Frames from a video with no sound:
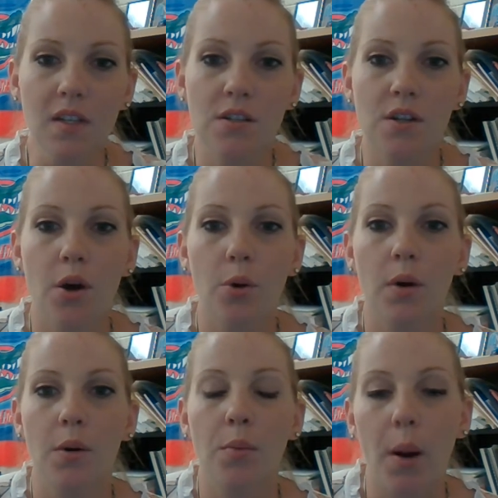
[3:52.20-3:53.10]

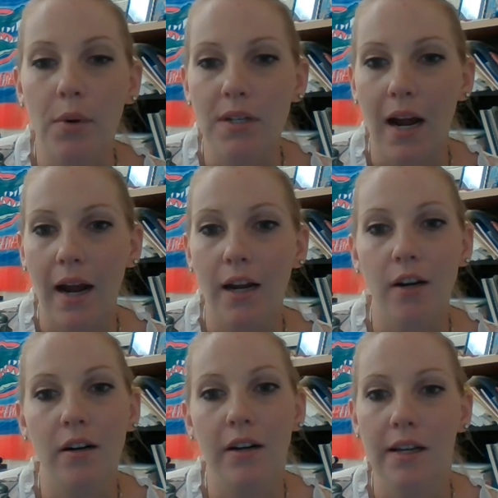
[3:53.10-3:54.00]
So proper
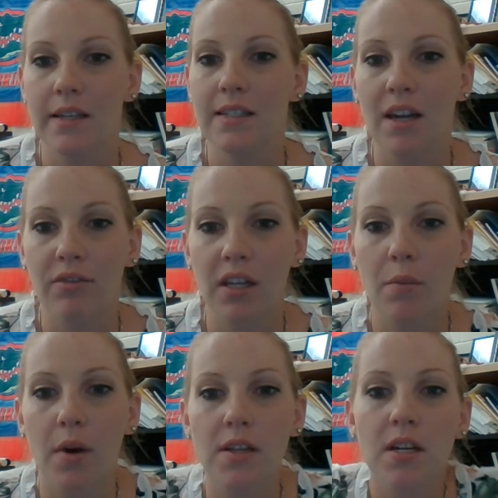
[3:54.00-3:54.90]
attire is definitely a
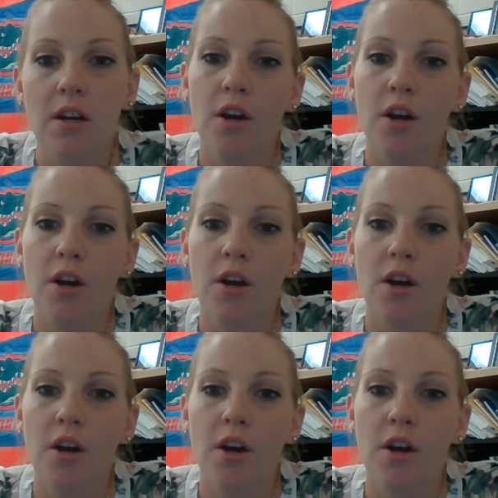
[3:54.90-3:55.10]
must.